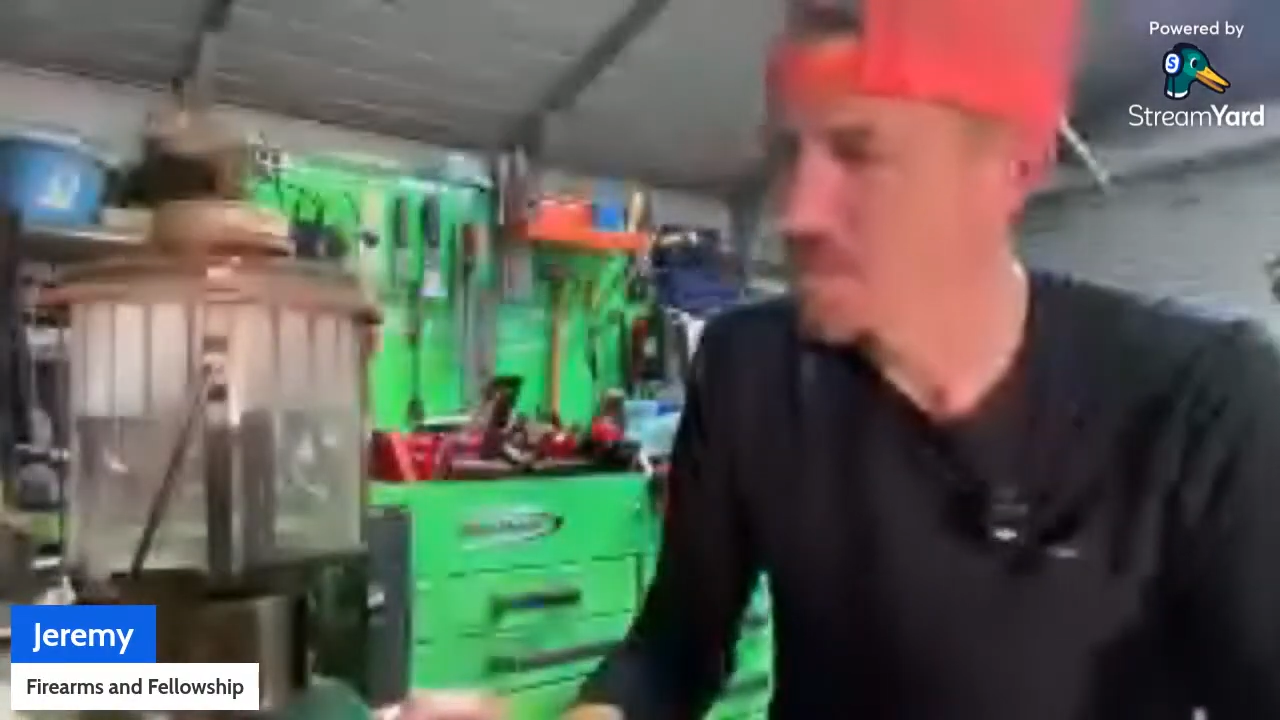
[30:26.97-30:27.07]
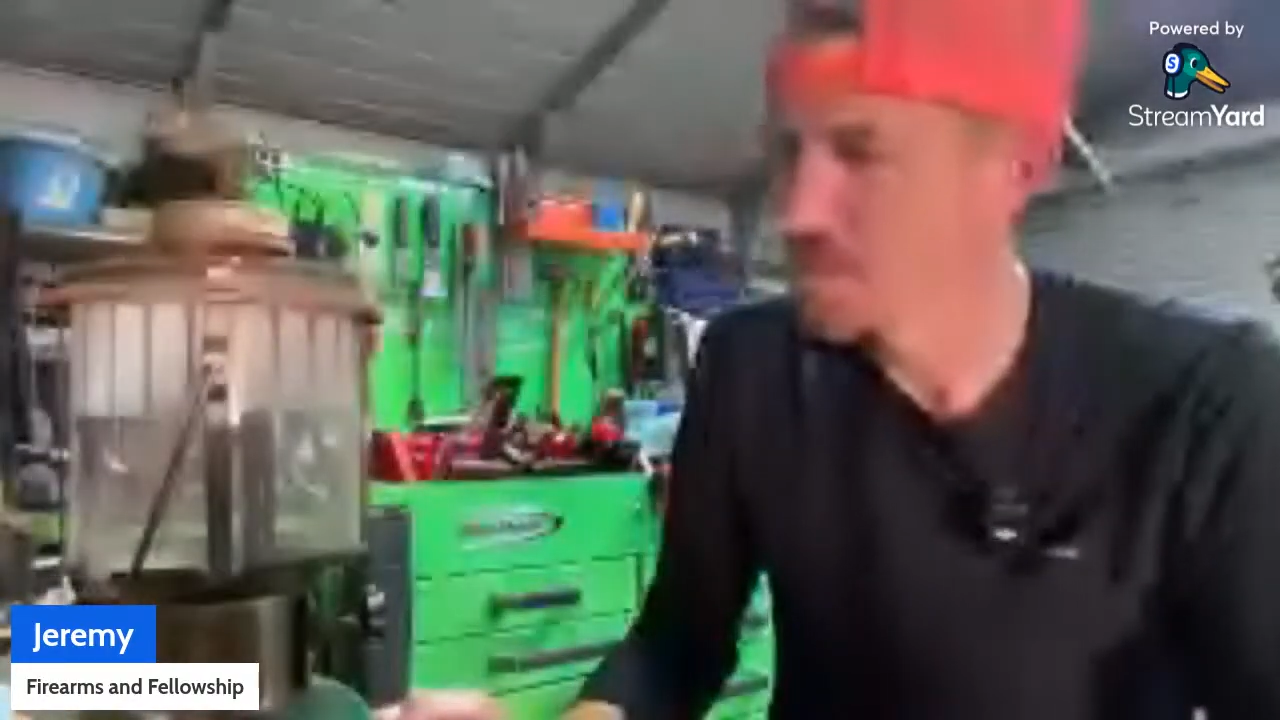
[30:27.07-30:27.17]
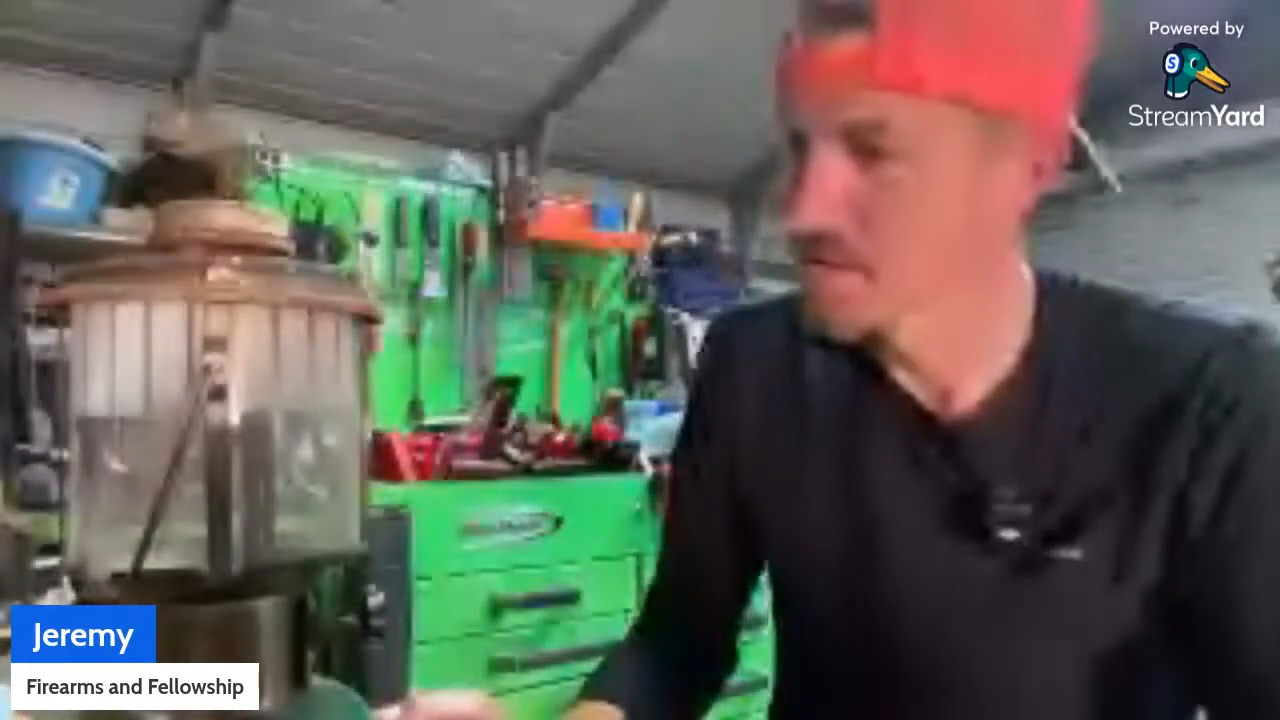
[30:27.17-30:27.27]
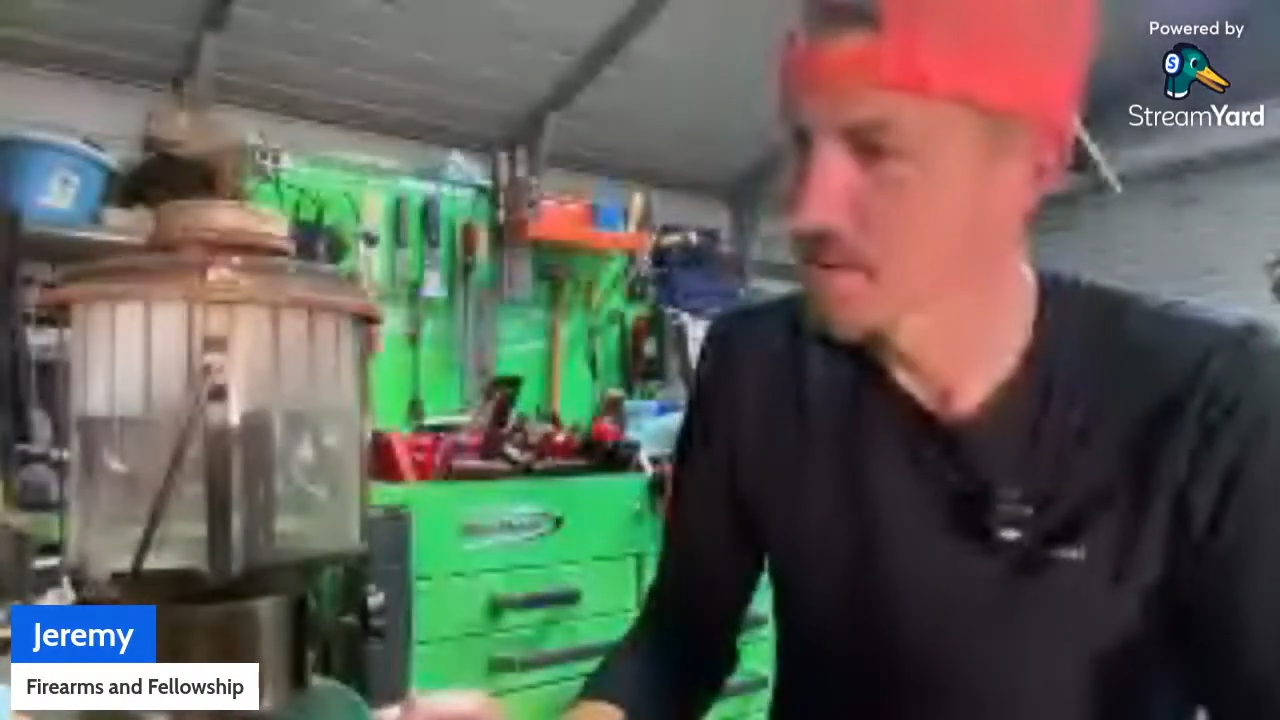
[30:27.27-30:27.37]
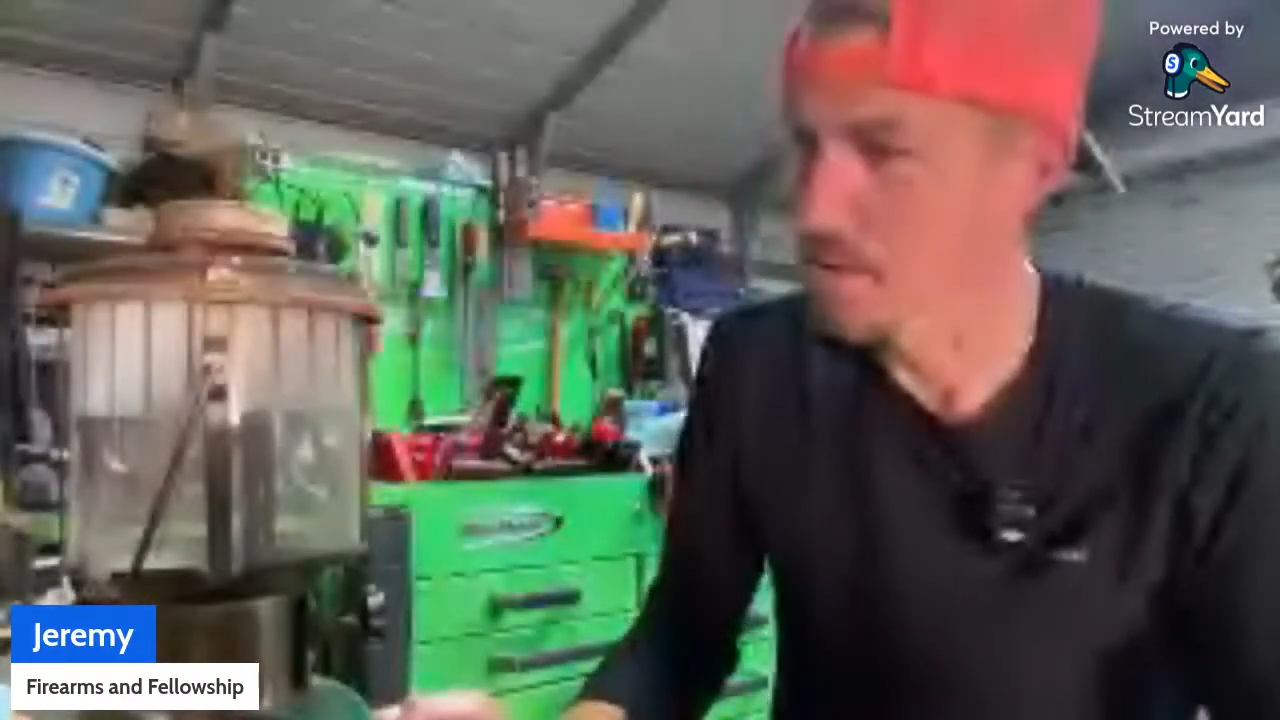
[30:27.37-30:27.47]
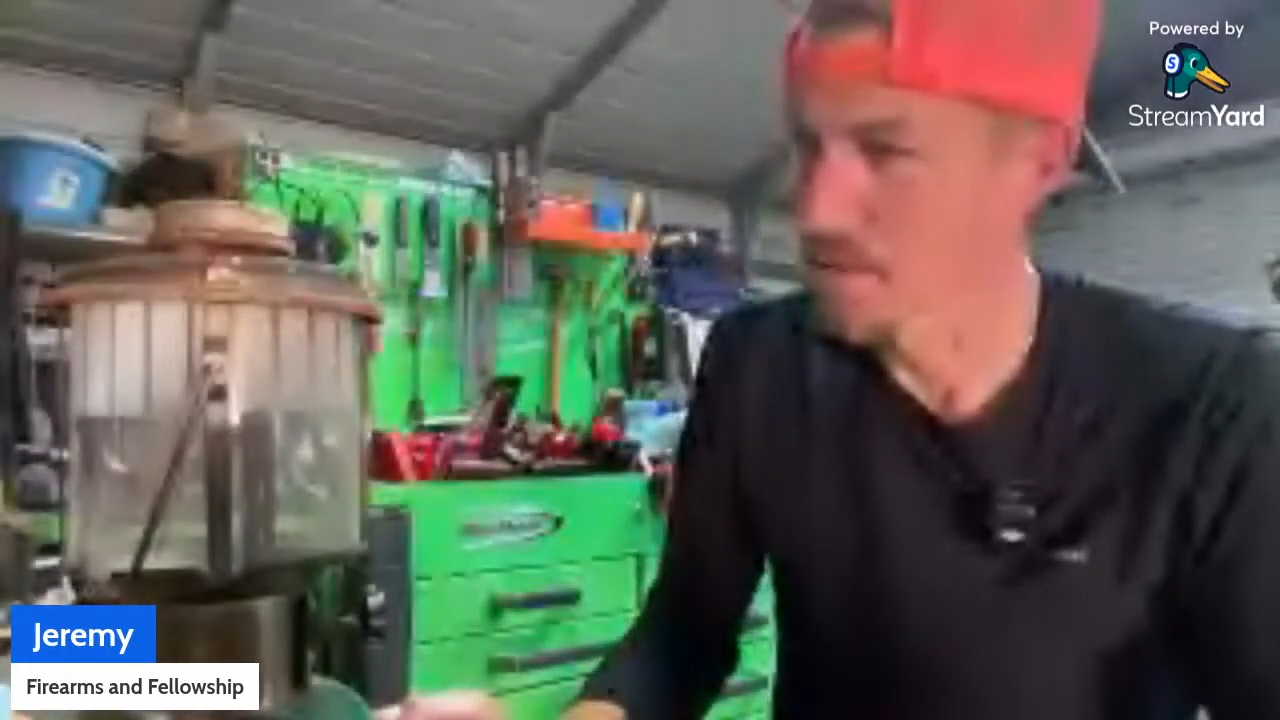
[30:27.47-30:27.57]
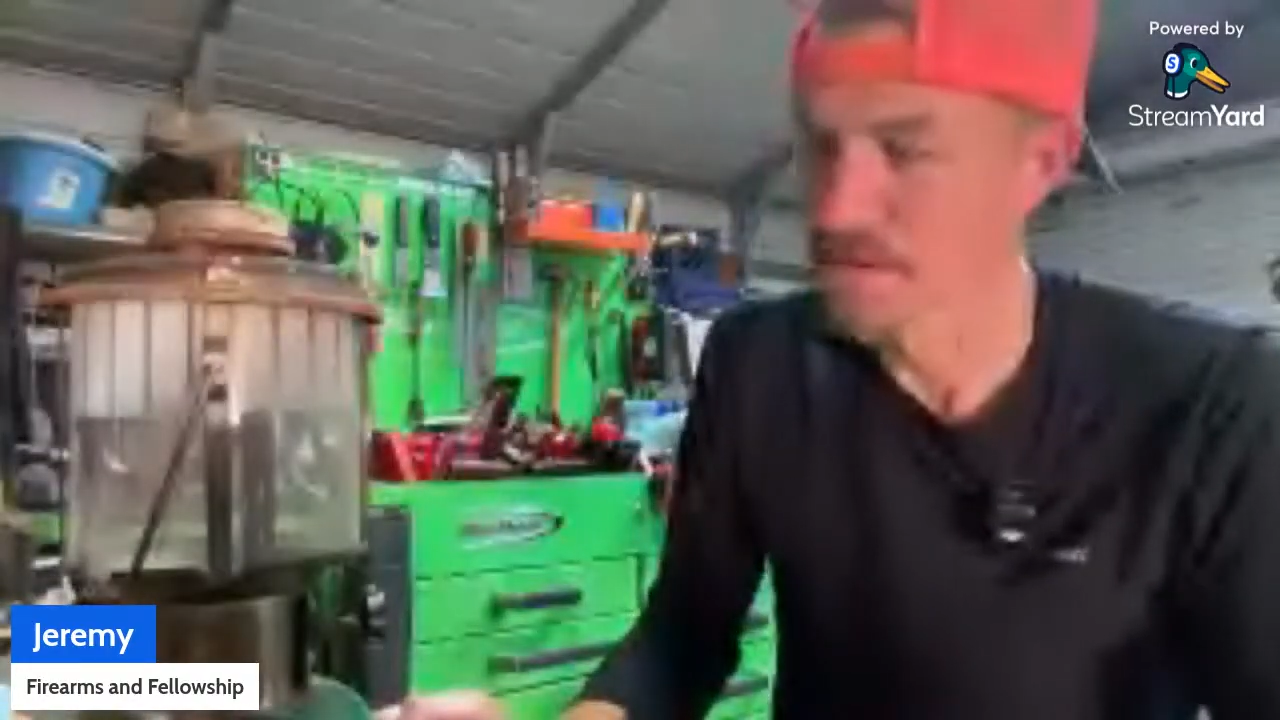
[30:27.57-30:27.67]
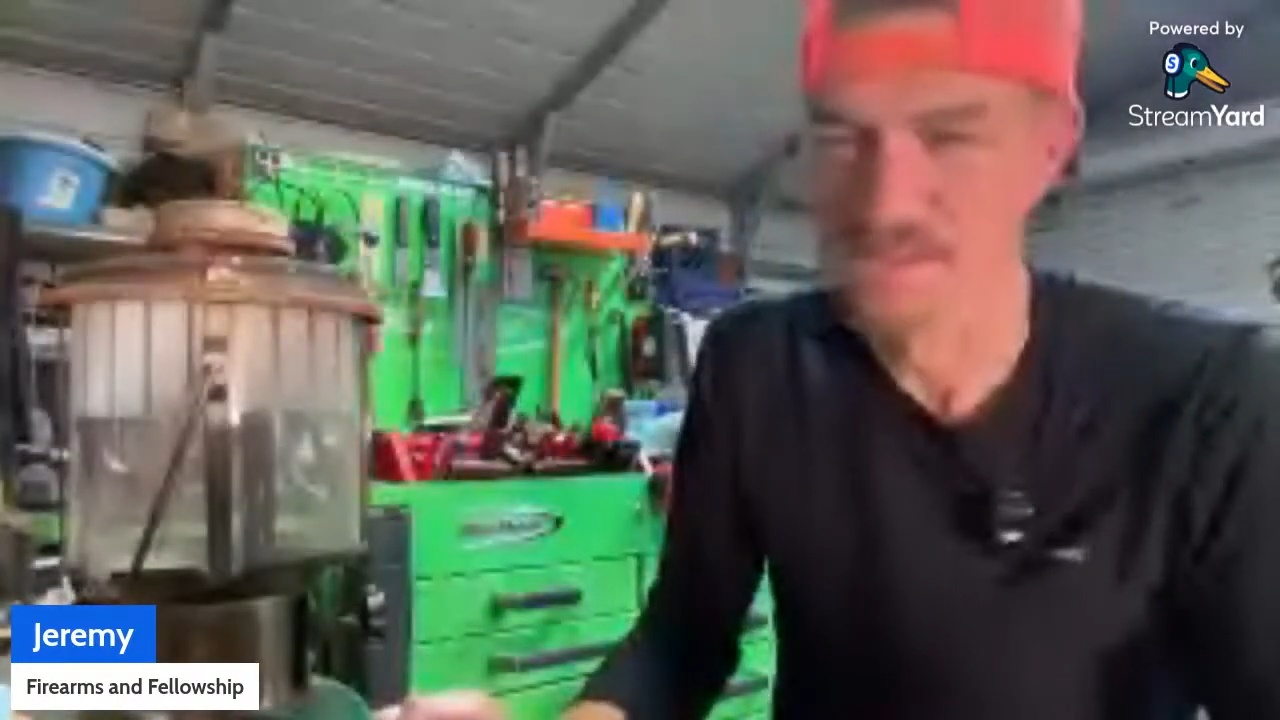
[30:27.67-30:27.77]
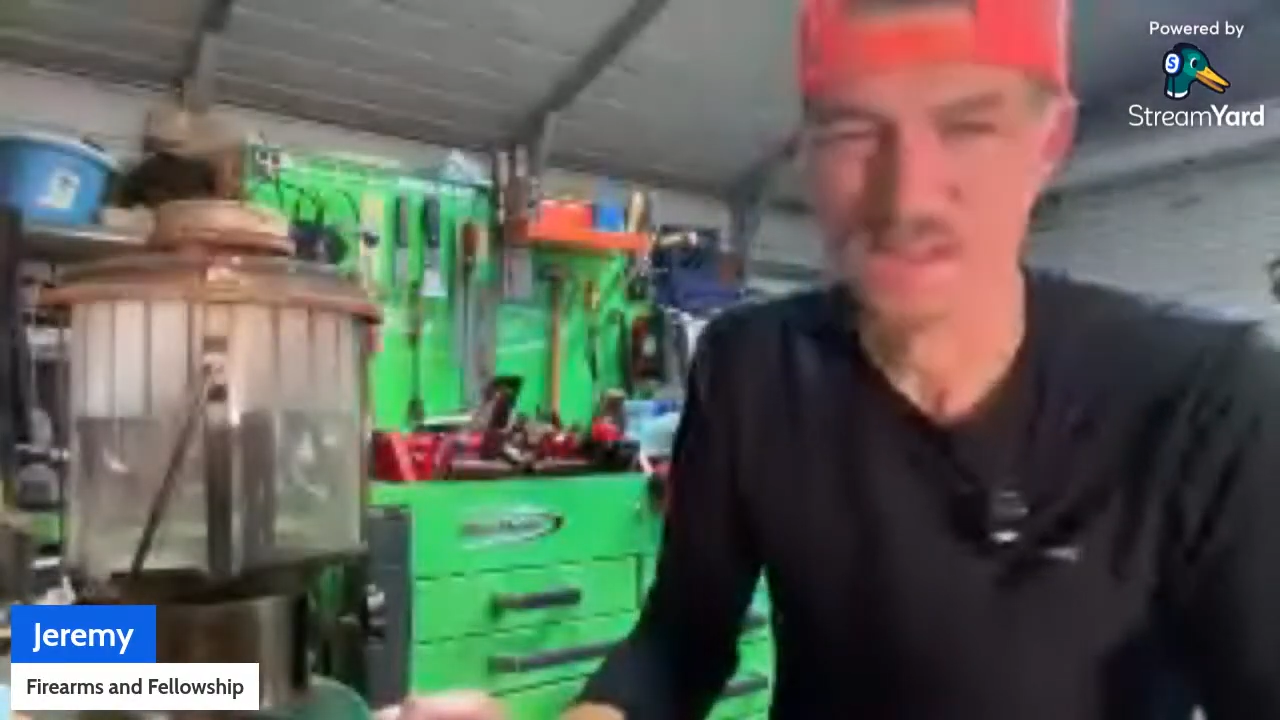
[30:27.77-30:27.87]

or it just